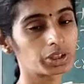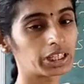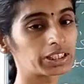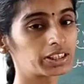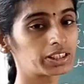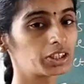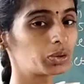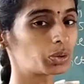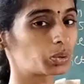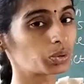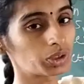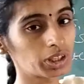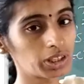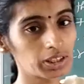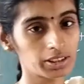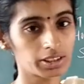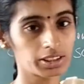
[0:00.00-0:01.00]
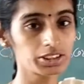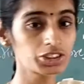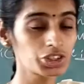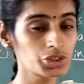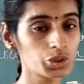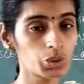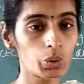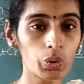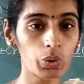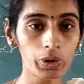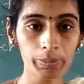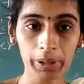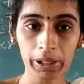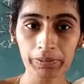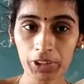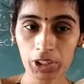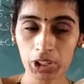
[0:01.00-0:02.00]
to get the total runs scored
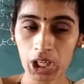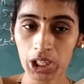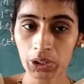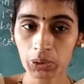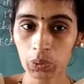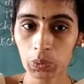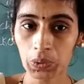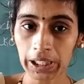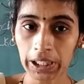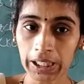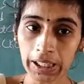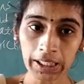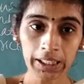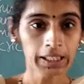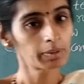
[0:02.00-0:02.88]
by Virat Kohli?